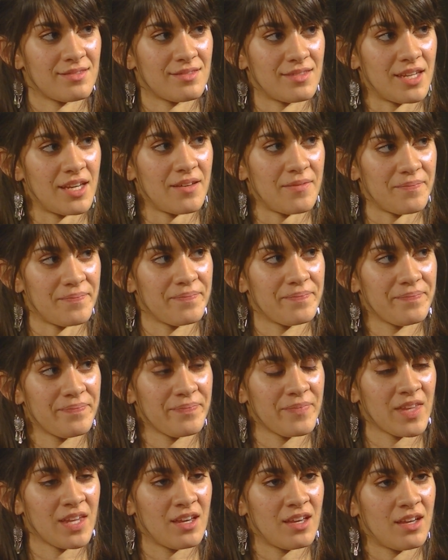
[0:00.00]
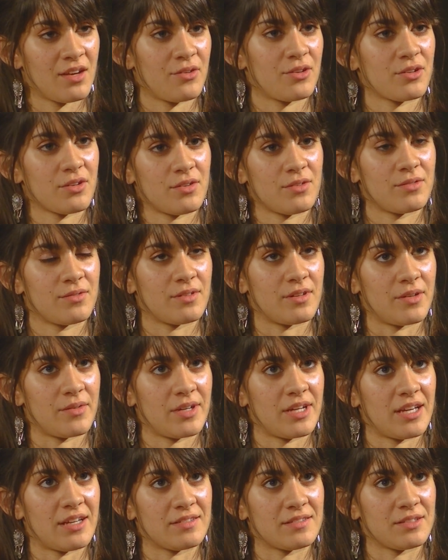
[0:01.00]
Yeah. I want to
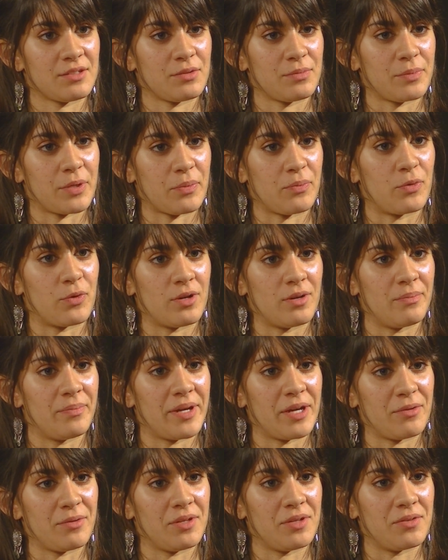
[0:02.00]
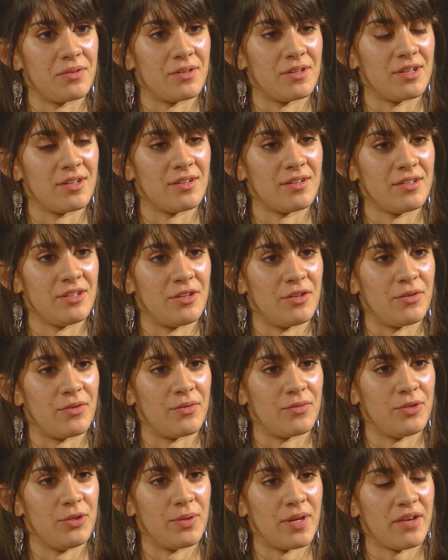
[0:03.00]
ask you a bit more about your,
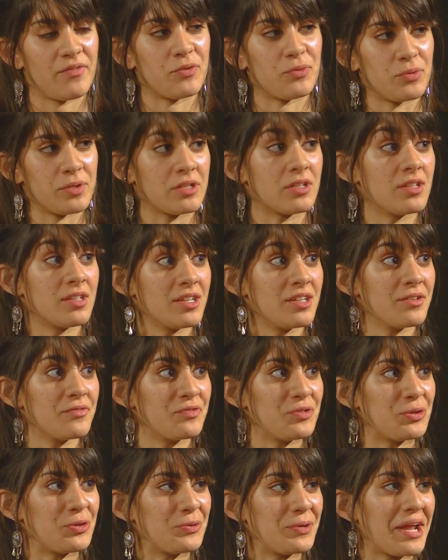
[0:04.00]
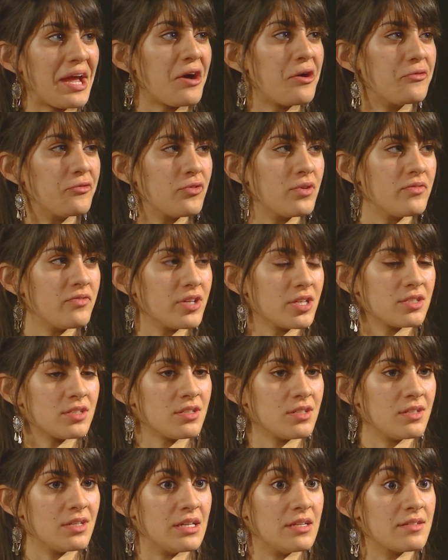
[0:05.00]
you have a real clear view now of what
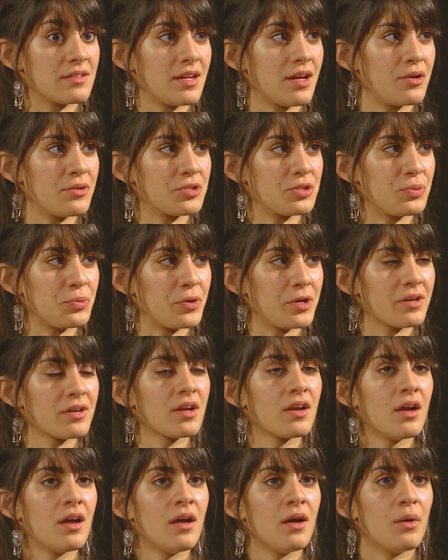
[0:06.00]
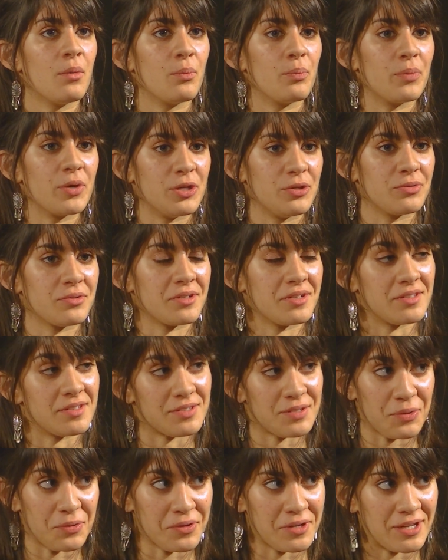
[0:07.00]
fiction is and how it should work. But you were a
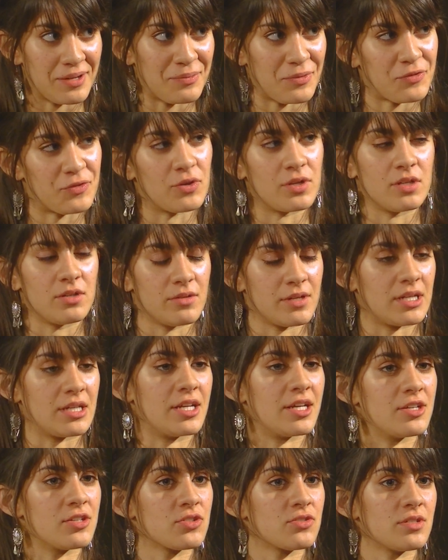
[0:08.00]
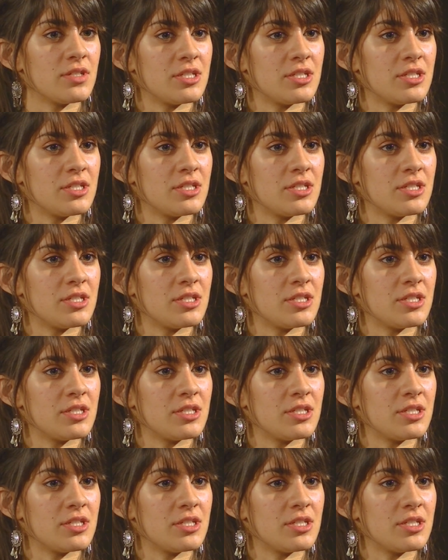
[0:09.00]
historian before you were writing history.